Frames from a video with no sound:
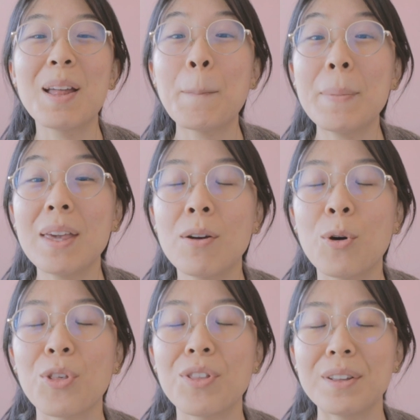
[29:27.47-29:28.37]
and being
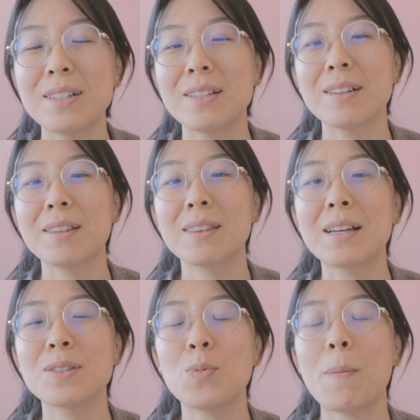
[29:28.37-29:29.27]
authentic.
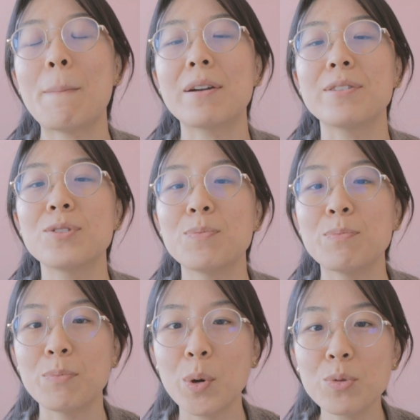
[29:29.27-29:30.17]
That's what matters
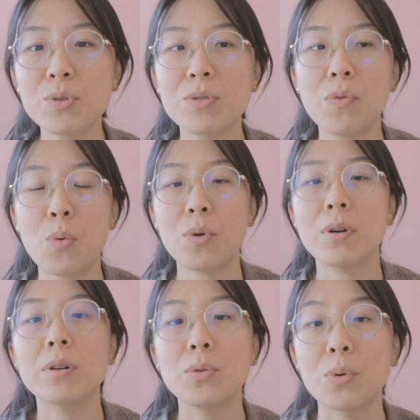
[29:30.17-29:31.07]
most
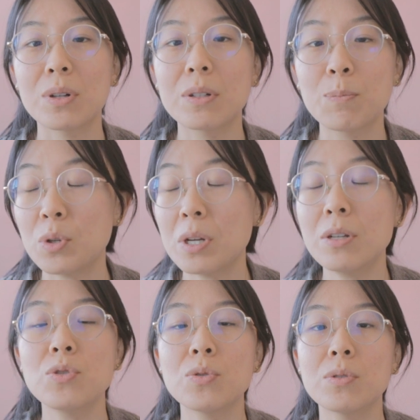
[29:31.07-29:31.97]
for your
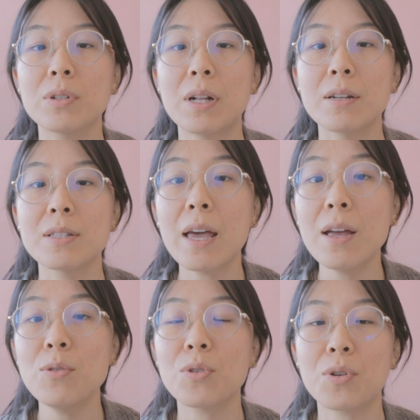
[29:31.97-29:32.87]
potential clients
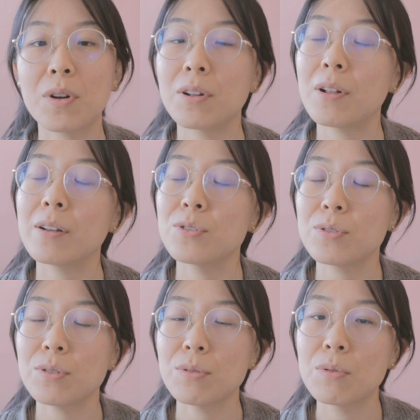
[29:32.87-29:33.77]
and your current clients
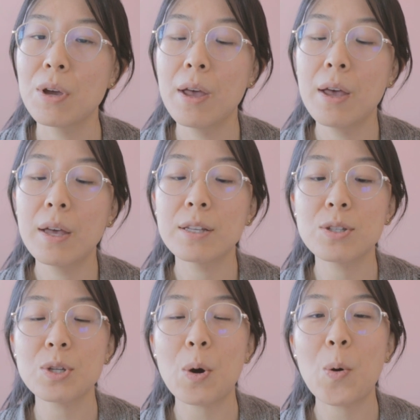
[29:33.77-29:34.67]
too.
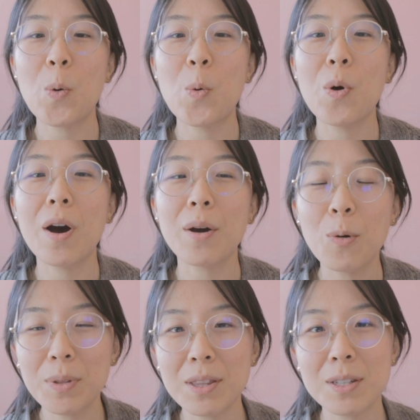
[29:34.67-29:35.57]
So I
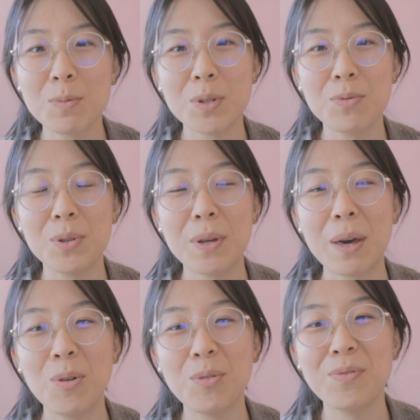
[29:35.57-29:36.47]
hope that this was really
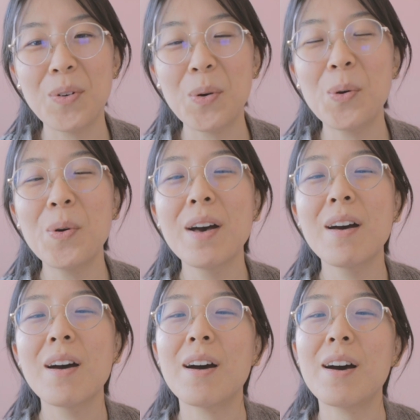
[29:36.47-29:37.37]
helpful.
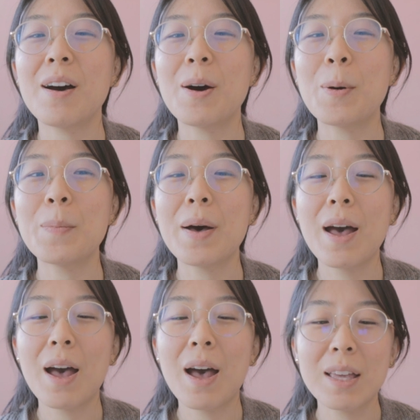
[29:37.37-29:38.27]
Um,
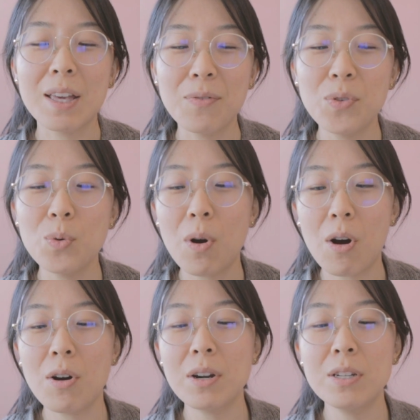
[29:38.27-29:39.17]
if you
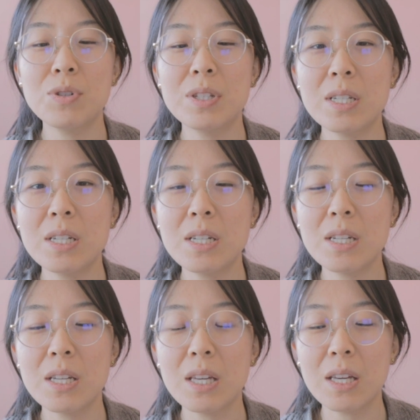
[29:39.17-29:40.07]
are interested
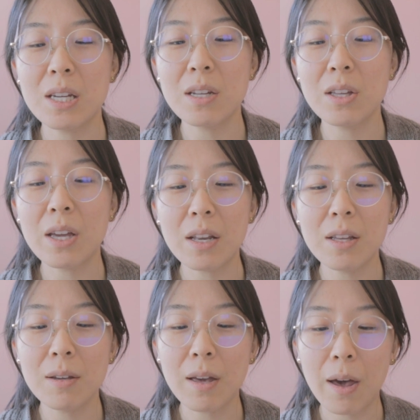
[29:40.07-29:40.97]
in
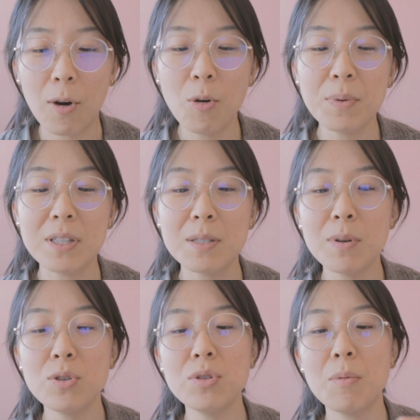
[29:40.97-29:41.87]
getting help,
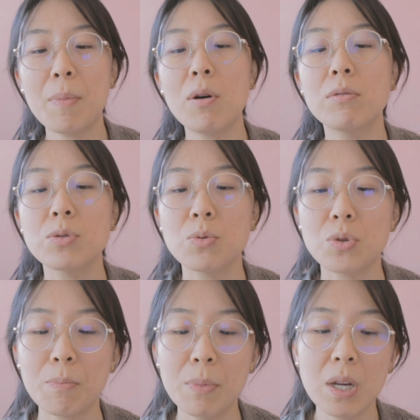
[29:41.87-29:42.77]
especially about
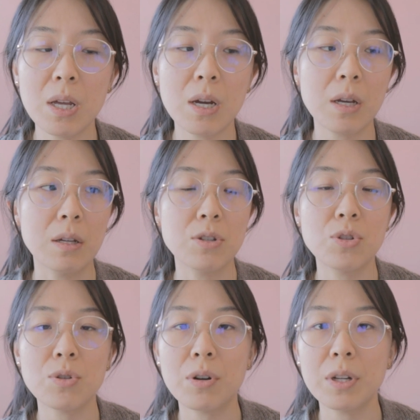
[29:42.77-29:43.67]
social media and
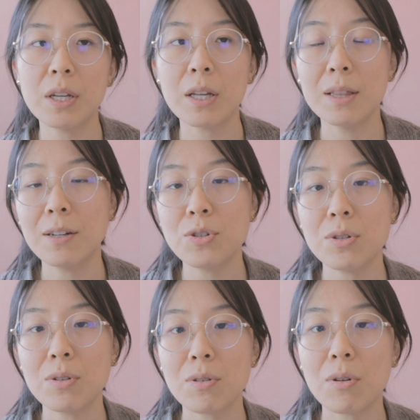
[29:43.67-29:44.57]
starting and
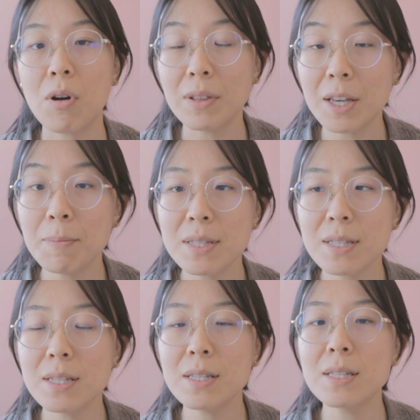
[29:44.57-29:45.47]
launching your online
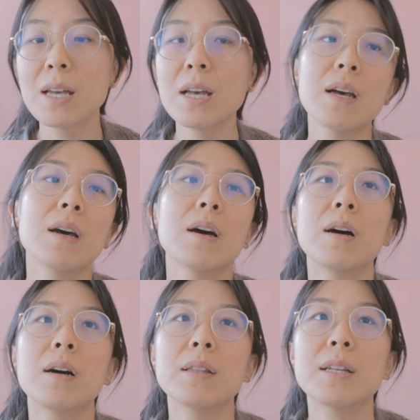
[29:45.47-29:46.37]
business,
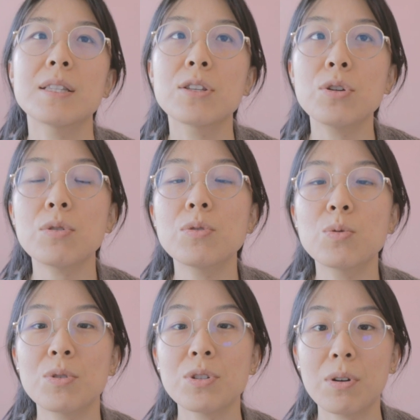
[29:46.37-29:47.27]
uh, that's geared
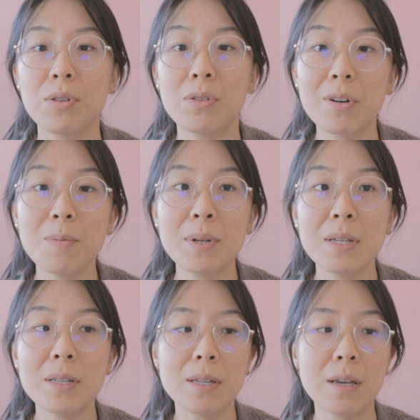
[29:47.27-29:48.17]
towards art
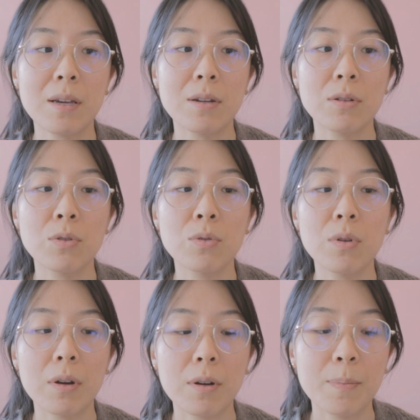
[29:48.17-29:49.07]
therapists and
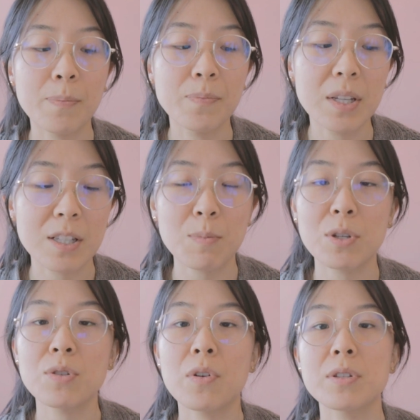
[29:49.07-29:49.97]
um,
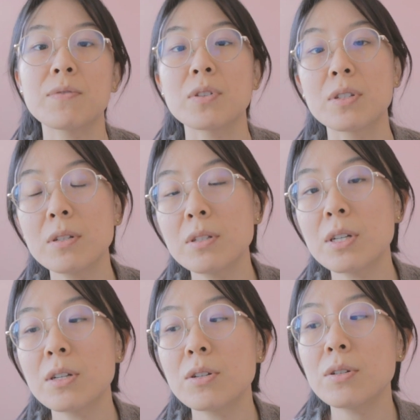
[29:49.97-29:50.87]
expressive arts
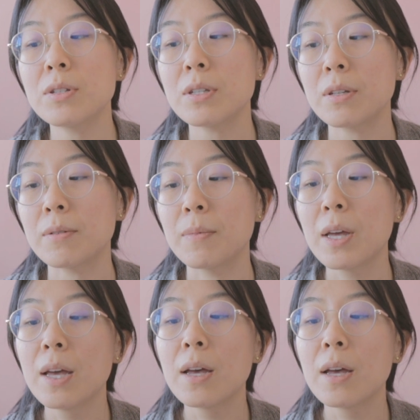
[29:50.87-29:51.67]
facilitators and